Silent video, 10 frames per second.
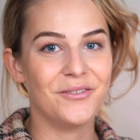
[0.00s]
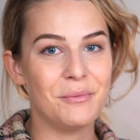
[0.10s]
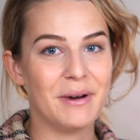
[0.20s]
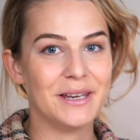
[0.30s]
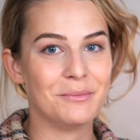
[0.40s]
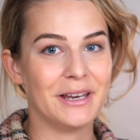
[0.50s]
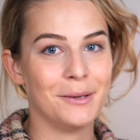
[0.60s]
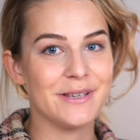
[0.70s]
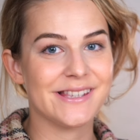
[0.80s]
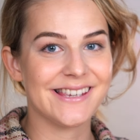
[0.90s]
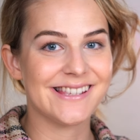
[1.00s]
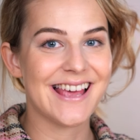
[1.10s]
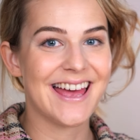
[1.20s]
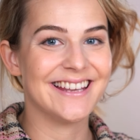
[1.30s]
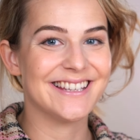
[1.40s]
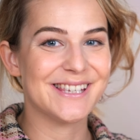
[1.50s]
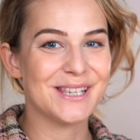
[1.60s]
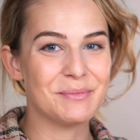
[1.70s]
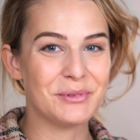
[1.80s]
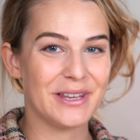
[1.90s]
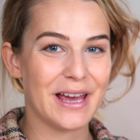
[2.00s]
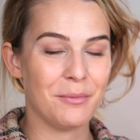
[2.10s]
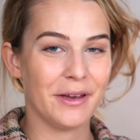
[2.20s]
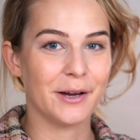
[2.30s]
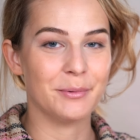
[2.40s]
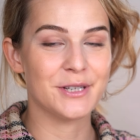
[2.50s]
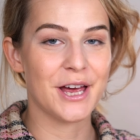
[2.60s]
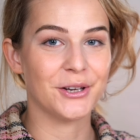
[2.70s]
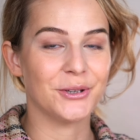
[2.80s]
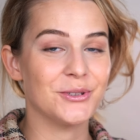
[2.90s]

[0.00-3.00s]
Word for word: everybody, my name is Isa and this is Moody Eye Makeup channel.